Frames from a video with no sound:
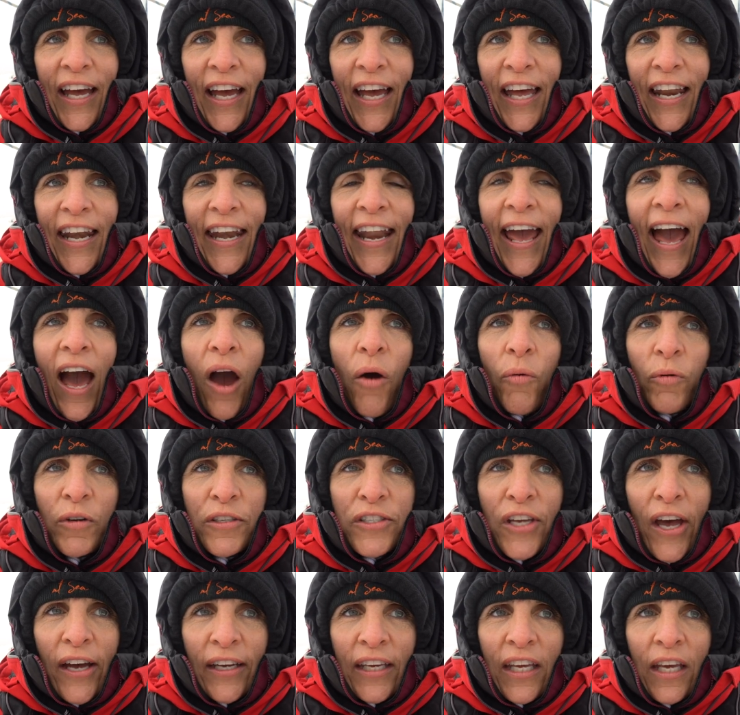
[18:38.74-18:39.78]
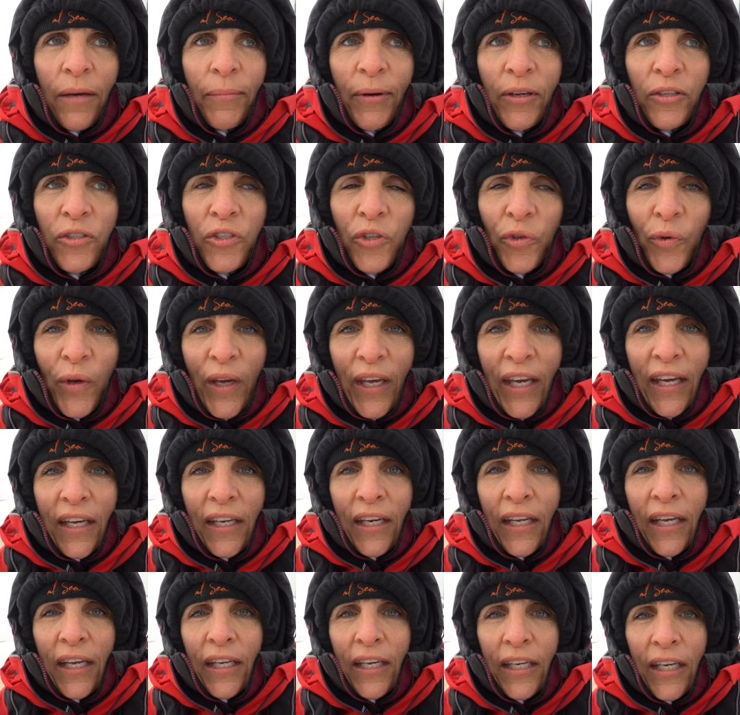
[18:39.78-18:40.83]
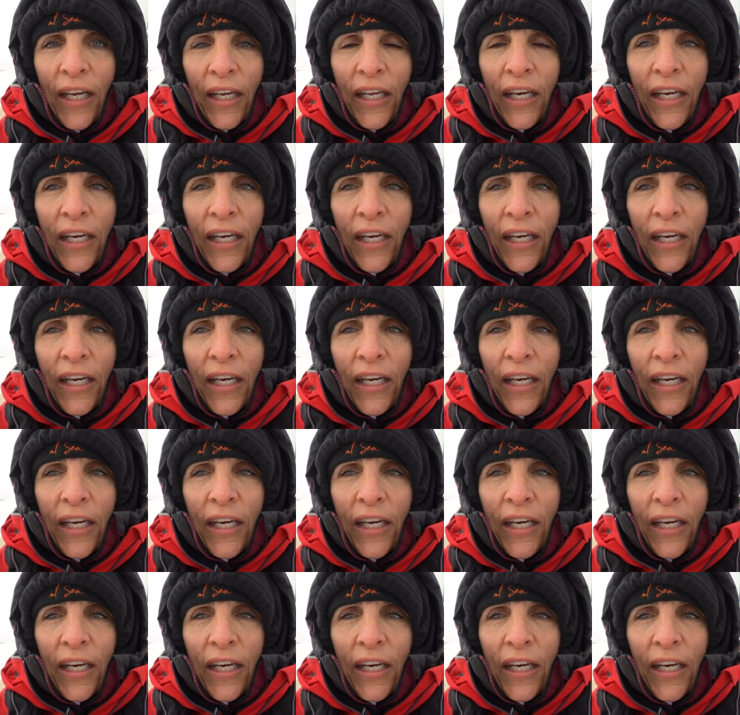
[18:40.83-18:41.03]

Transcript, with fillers: And now we're talking about doing it in,